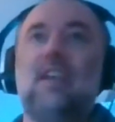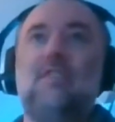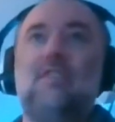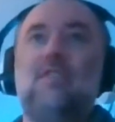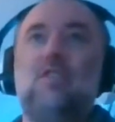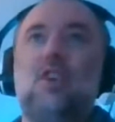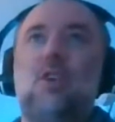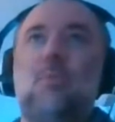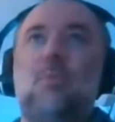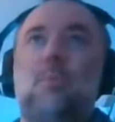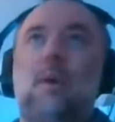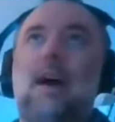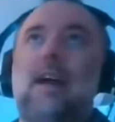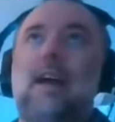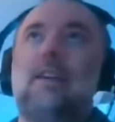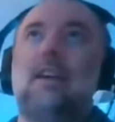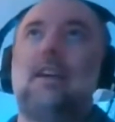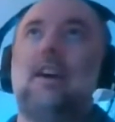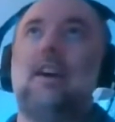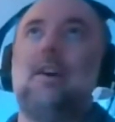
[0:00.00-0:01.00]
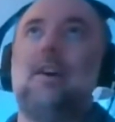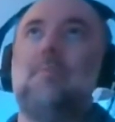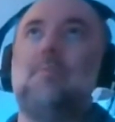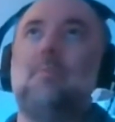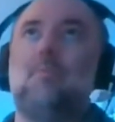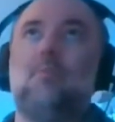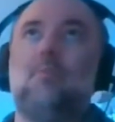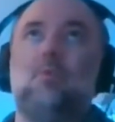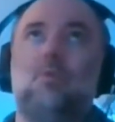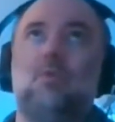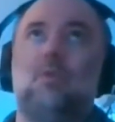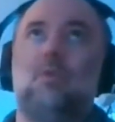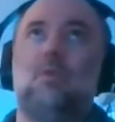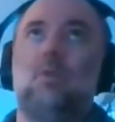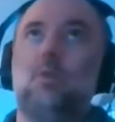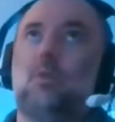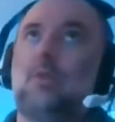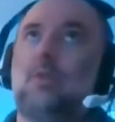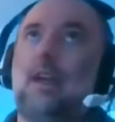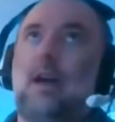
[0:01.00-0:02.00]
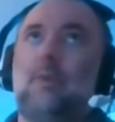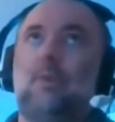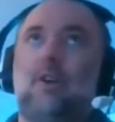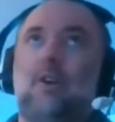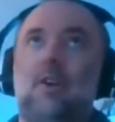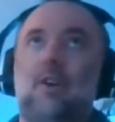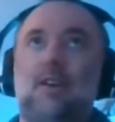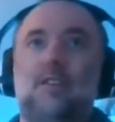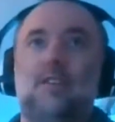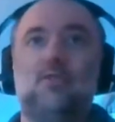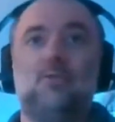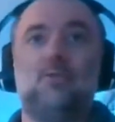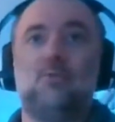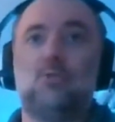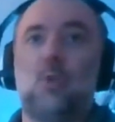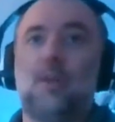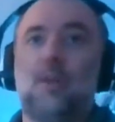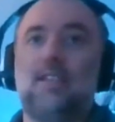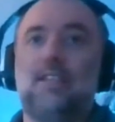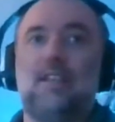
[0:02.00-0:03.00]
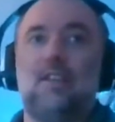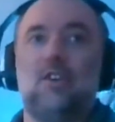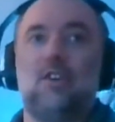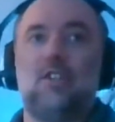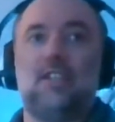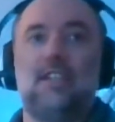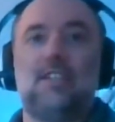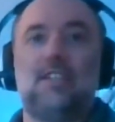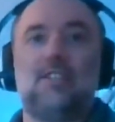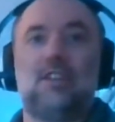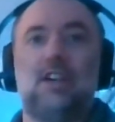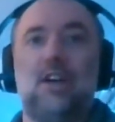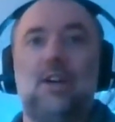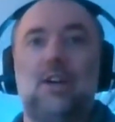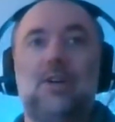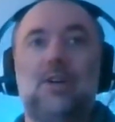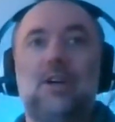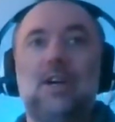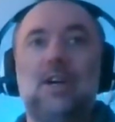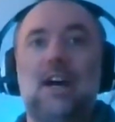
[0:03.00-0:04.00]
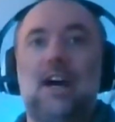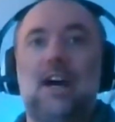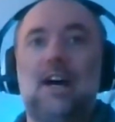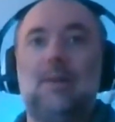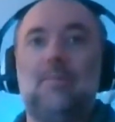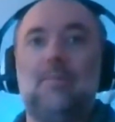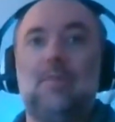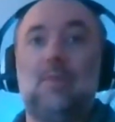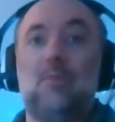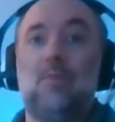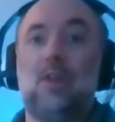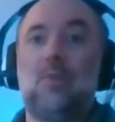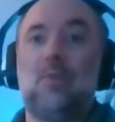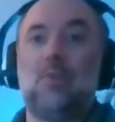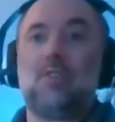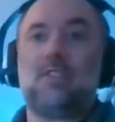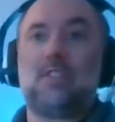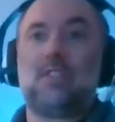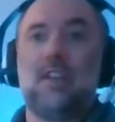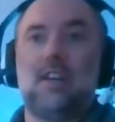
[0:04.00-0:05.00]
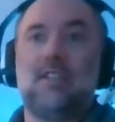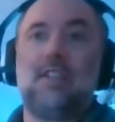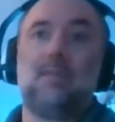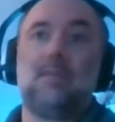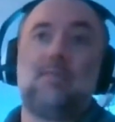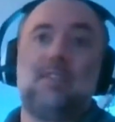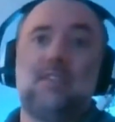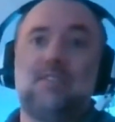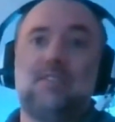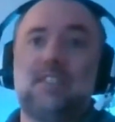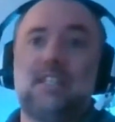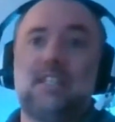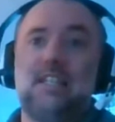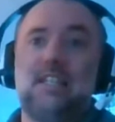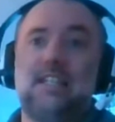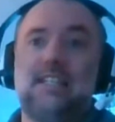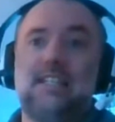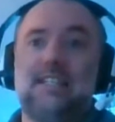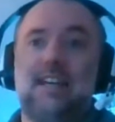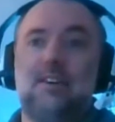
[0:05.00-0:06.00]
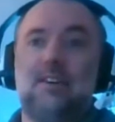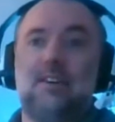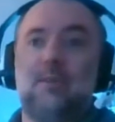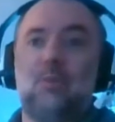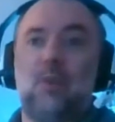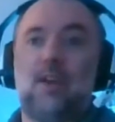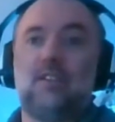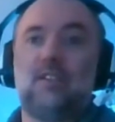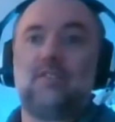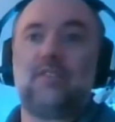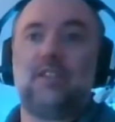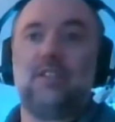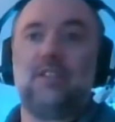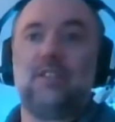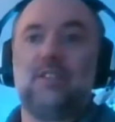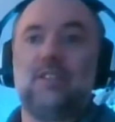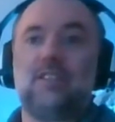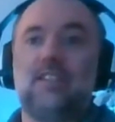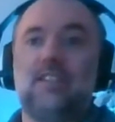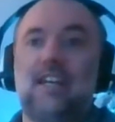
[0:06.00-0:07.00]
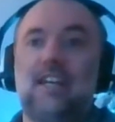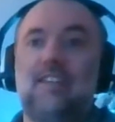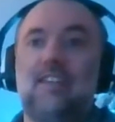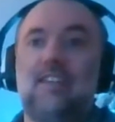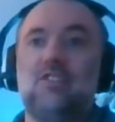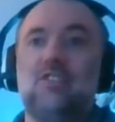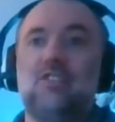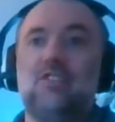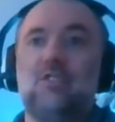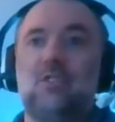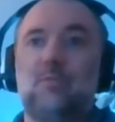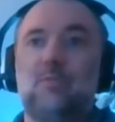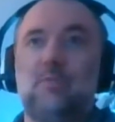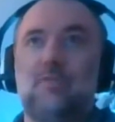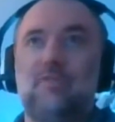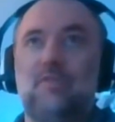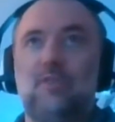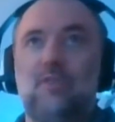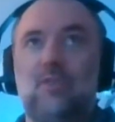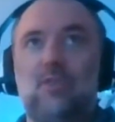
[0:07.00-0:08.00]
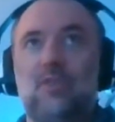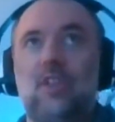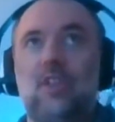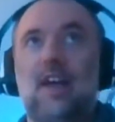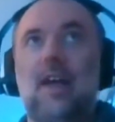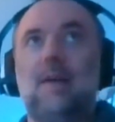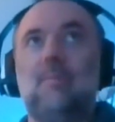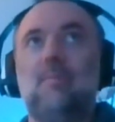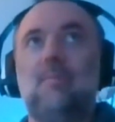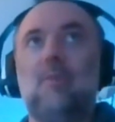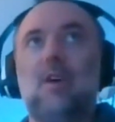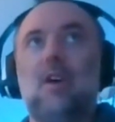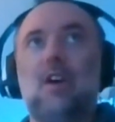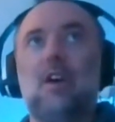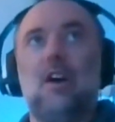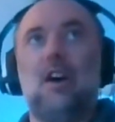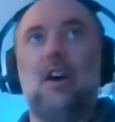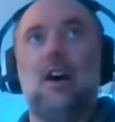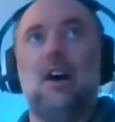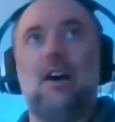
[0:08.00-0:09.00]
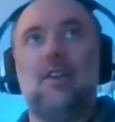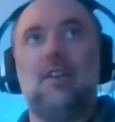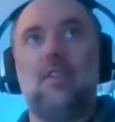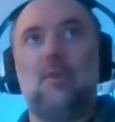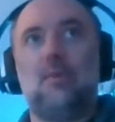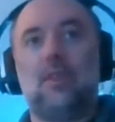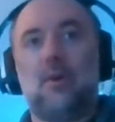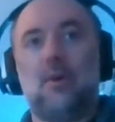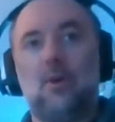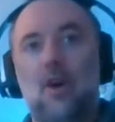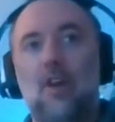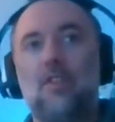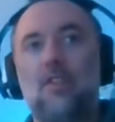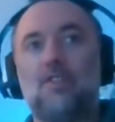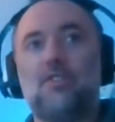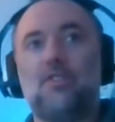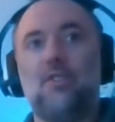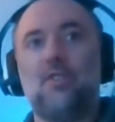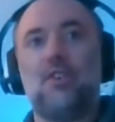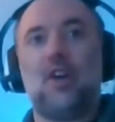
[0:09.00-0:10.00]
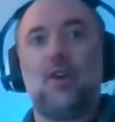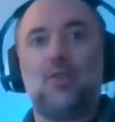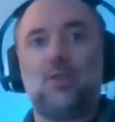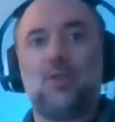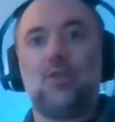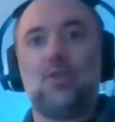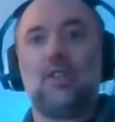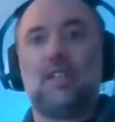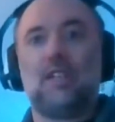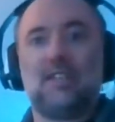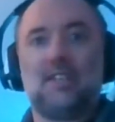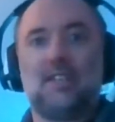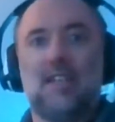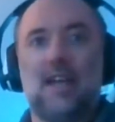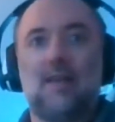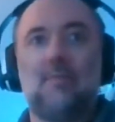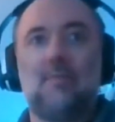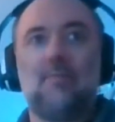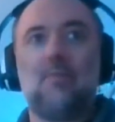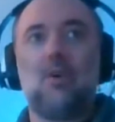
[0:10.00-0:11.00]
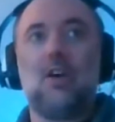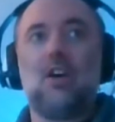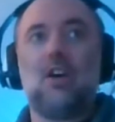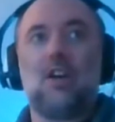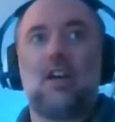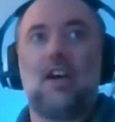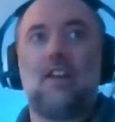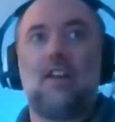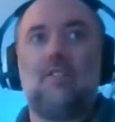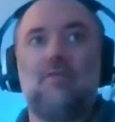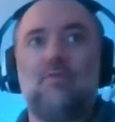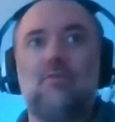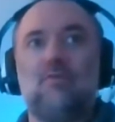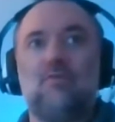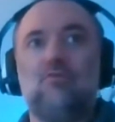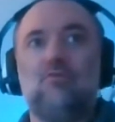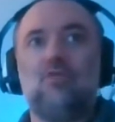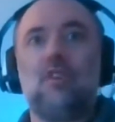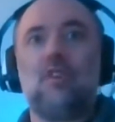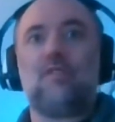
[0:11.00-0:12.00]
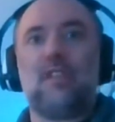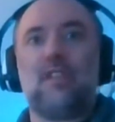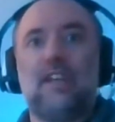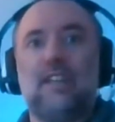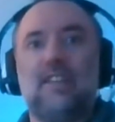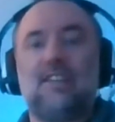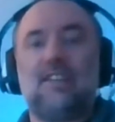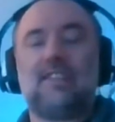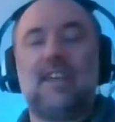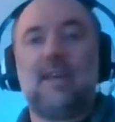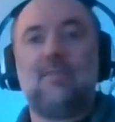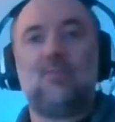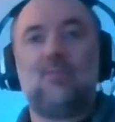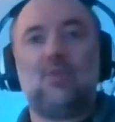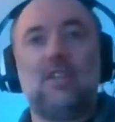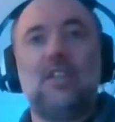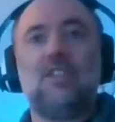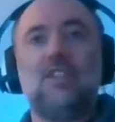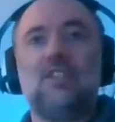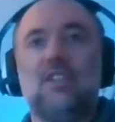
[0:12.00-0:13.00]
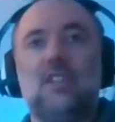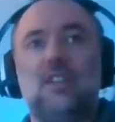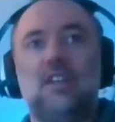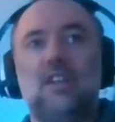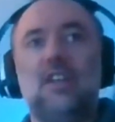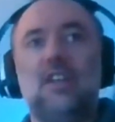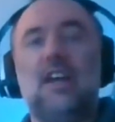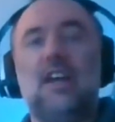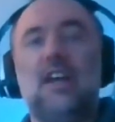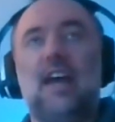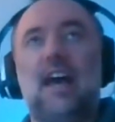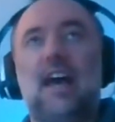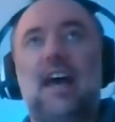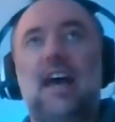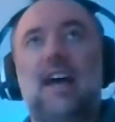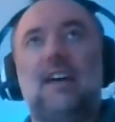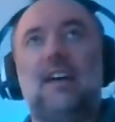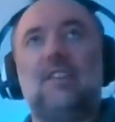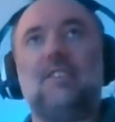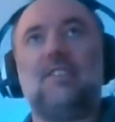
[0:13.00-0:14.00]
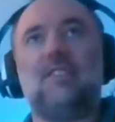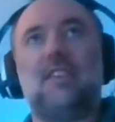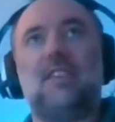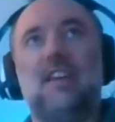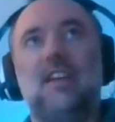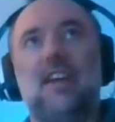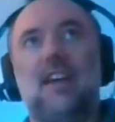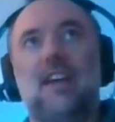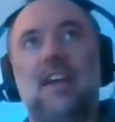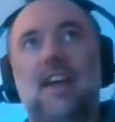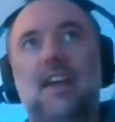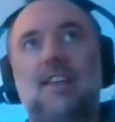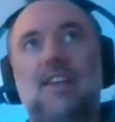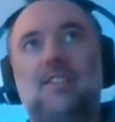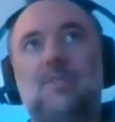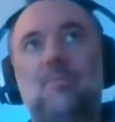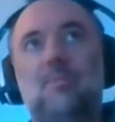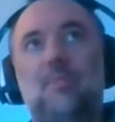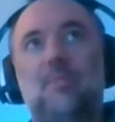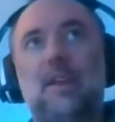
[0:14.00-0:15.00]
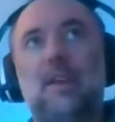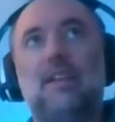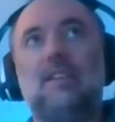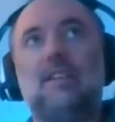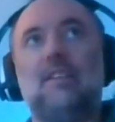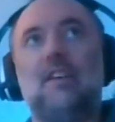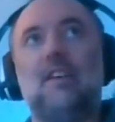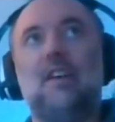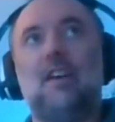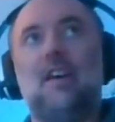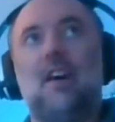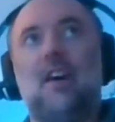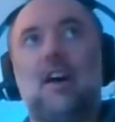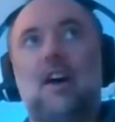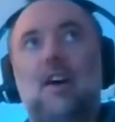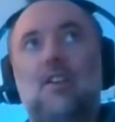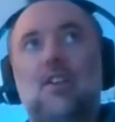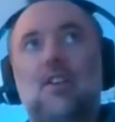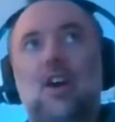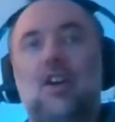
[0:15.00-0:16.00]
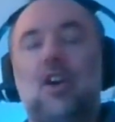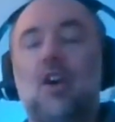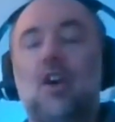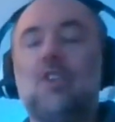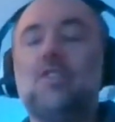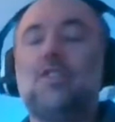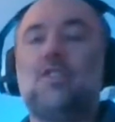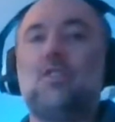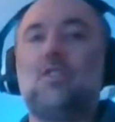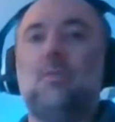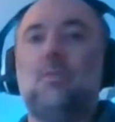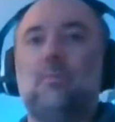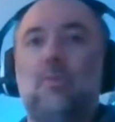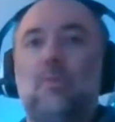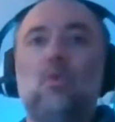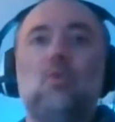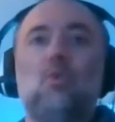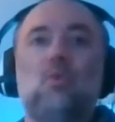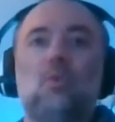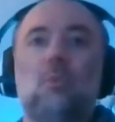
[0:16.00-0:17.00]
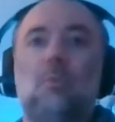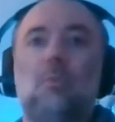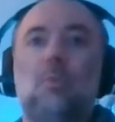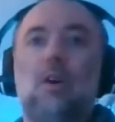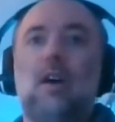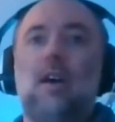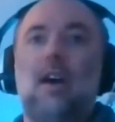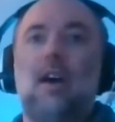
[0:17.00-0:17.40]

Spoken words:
If you go back, now we're going 20 odd years ago, there was Team 17 down in Wakefield, and then sort of before them, there were other studios all in the same kind of roughly in the same region, and it's been a constant boom.